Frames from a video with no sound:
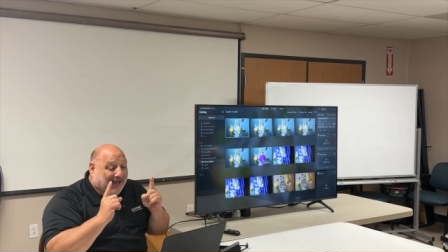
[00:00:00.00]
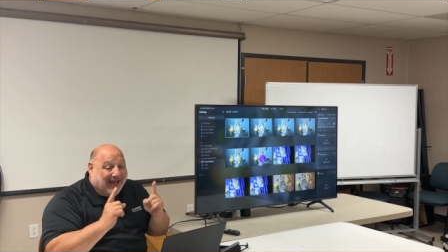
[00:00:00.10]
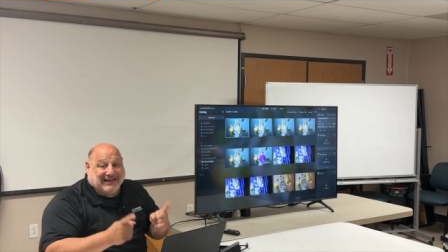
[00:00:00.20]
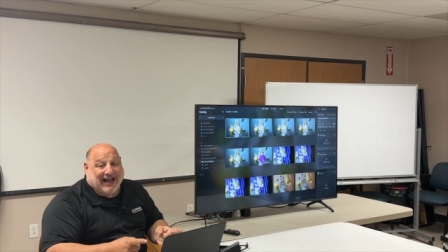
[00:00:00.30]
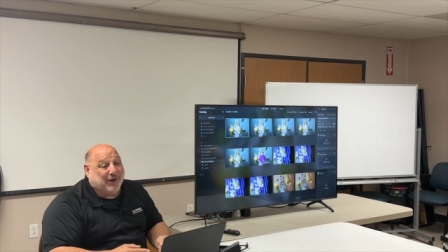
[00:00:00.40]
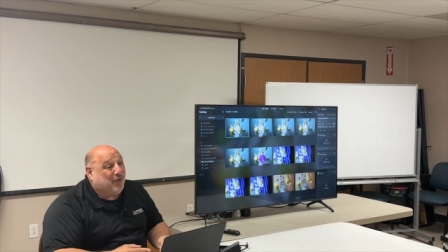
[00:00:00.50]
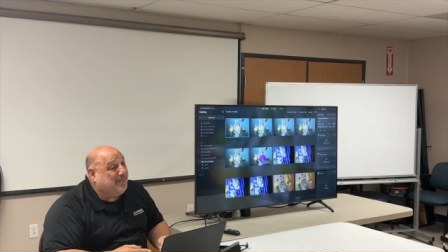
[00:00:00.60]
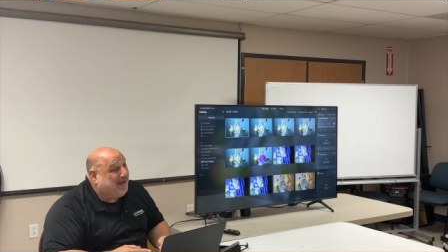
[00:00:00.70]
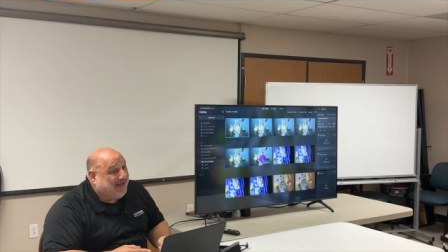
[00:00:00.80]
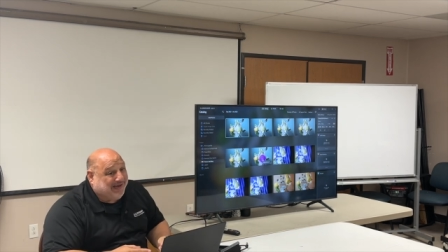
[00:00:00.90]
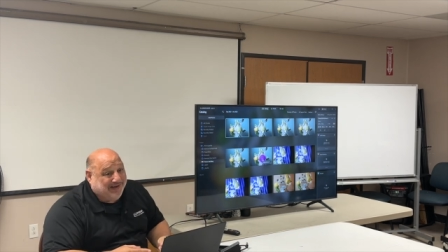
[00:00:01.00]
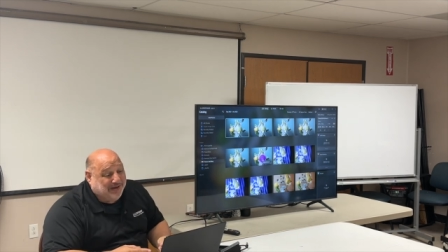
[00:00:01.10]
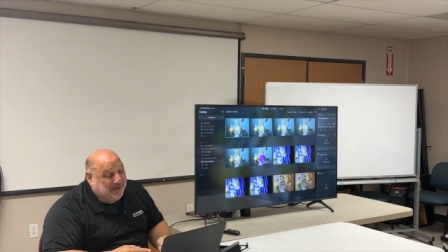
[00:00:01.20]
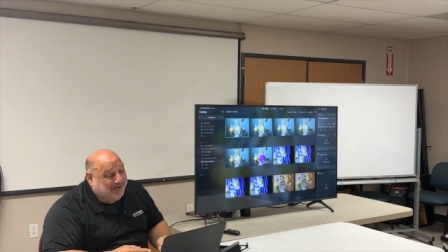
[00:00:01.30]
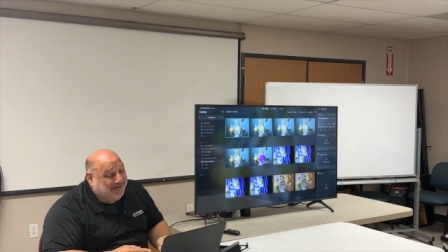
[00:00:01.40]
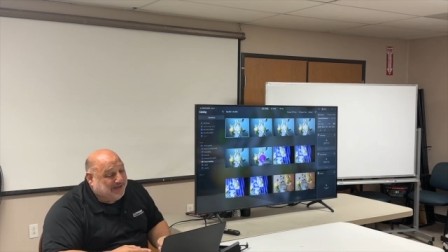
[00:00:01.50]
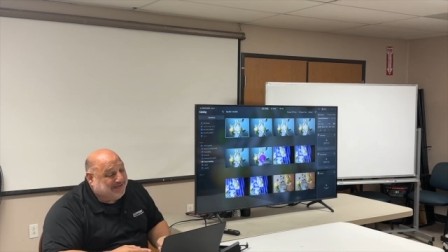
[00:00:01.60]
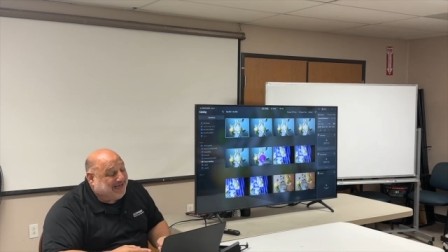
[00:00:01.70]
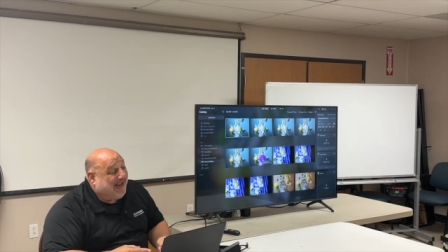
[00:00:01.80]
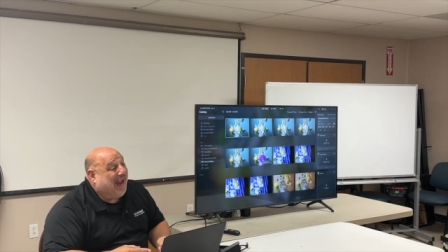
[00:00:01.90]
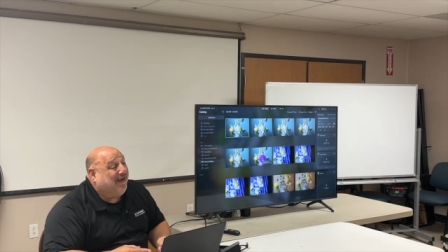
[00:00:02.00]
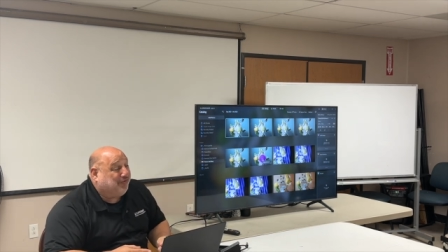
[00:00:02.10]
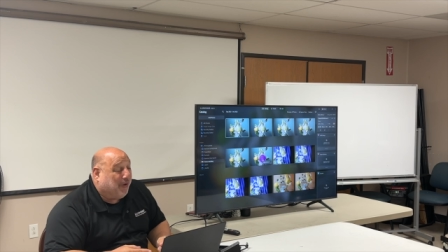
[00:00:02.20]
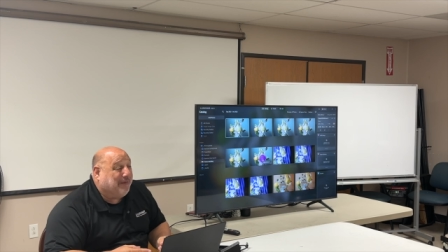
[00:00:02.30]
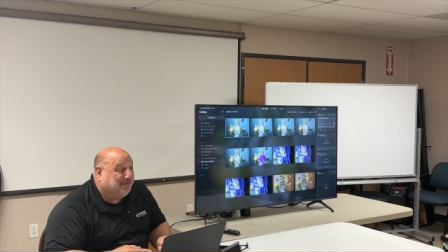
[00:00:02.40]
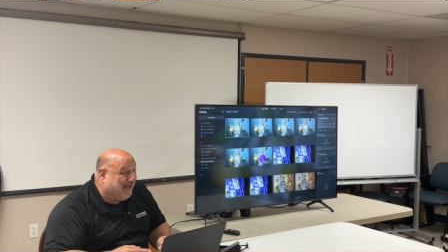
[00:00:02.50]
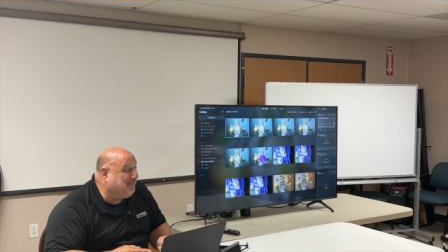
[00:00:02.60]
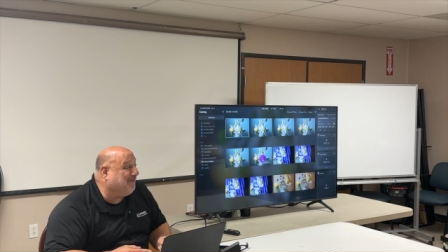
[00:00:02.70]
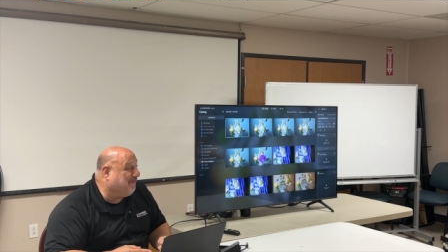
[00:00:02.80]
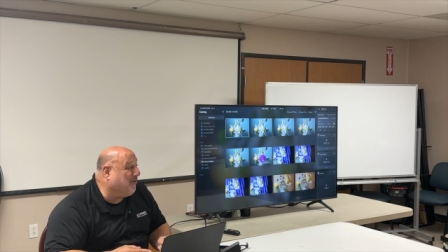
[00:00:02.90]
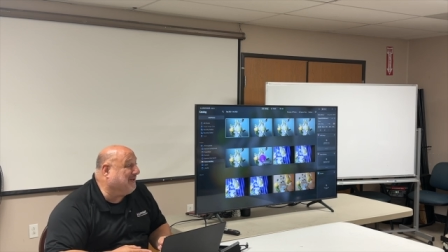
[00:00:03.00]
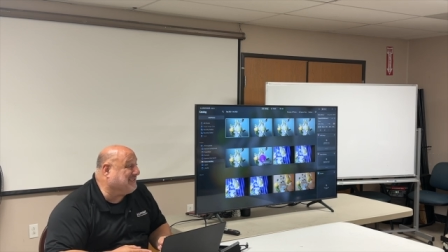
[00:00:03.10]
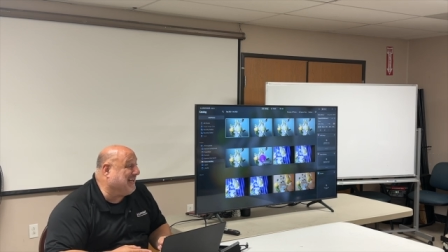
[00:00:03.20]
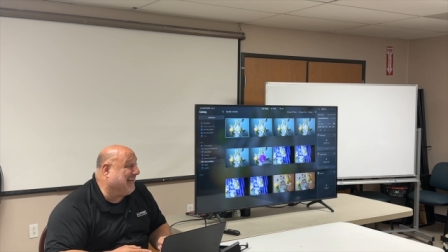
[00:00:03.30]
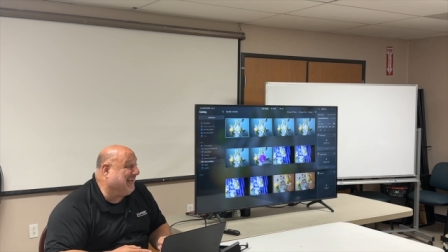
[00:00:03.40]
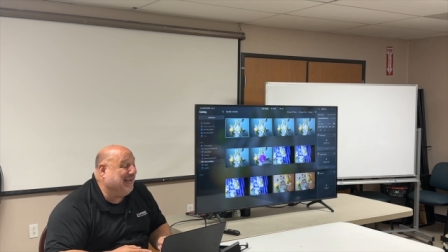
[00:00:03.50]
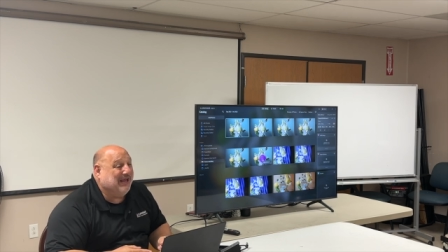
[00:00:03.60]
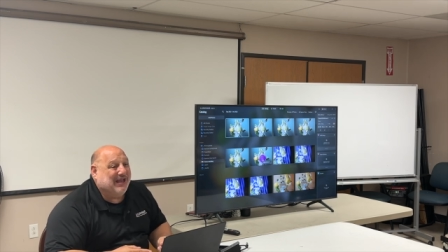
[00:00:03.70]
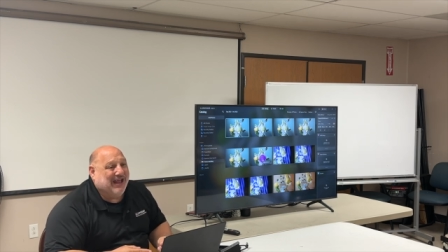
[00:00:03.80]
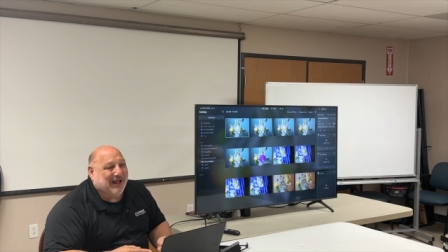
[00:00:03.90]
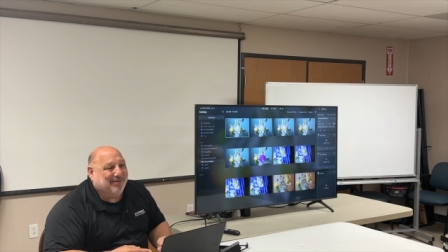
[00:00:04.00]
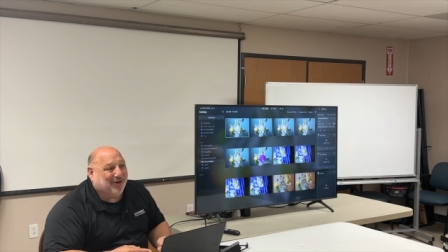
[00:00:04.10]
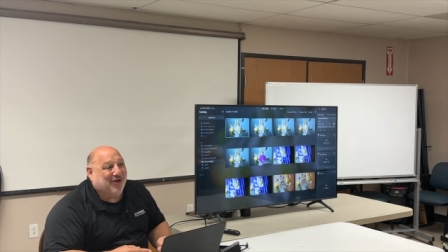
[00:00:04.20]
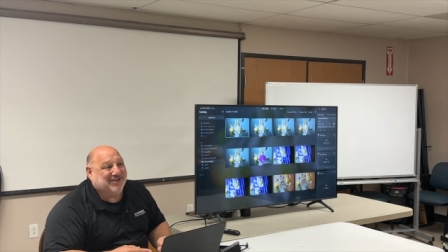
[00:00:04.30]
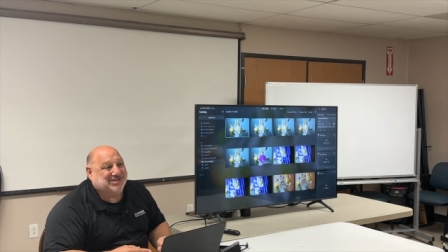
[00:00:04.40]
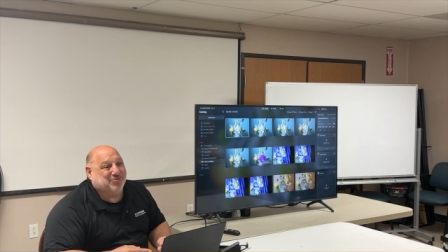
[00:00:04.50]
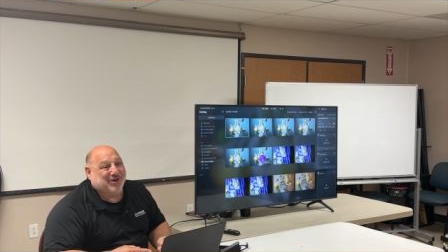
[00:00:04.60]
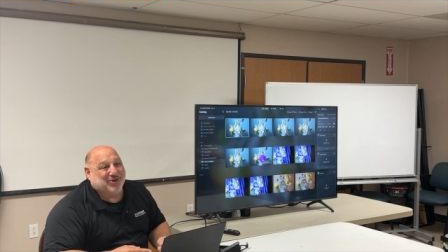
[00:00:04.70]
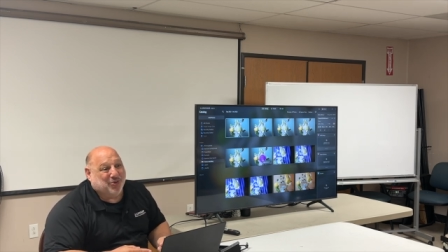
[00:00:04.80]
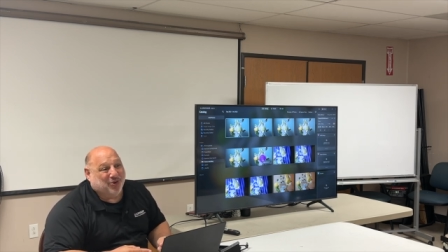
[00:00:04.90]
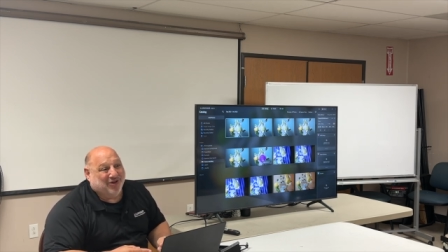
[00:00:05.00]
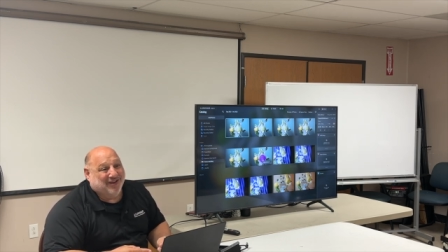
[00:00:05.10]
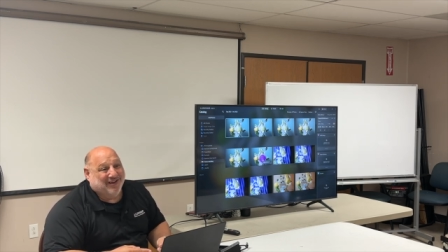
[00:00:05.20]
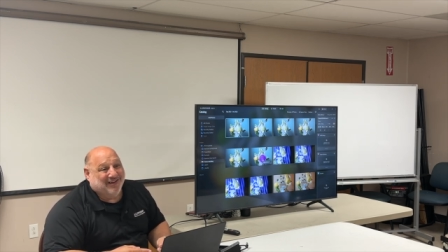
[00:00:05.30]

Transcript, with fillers: I got to admit, after I played with focus stacking, I'm like, oh, this is pretty cool.